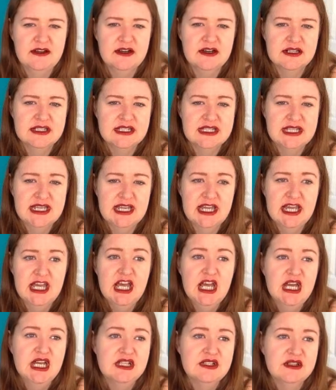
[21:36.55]
go see it.
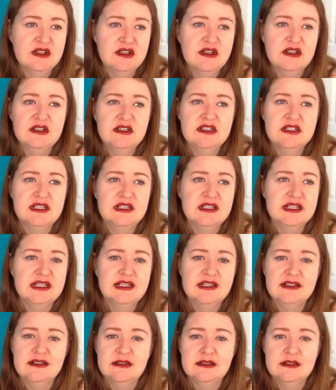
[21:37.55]
So a load of
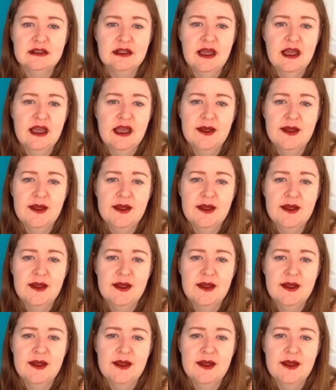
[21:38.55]
little